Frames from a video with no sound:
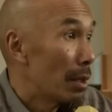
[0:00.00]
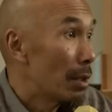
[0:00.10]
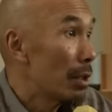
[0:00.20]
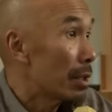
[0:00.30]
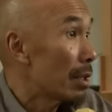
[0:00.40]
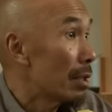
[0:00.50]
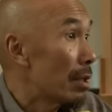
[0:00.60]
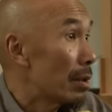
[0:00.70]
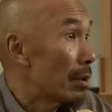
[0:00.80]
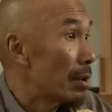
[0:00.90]
look,
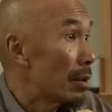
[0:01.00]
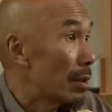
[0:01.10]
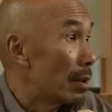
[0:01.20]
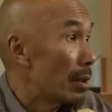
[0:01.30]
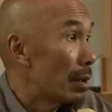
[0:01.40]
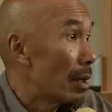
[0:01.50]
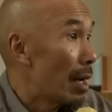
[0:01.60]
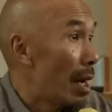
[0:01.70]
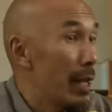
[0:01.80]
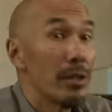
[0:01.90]

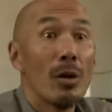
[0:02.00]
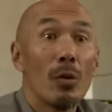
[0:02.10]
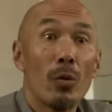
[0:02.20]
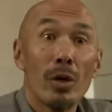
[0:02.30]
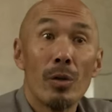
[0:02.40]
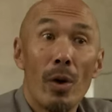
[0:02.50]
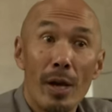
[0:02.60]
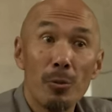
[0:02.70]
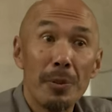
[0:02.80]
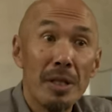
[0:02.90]
I know we're
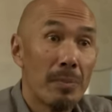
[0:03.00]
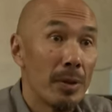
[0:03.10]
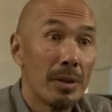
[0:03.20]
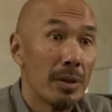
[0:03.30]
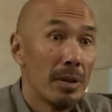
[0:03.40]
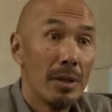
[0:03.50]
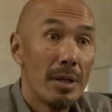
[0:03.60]
around people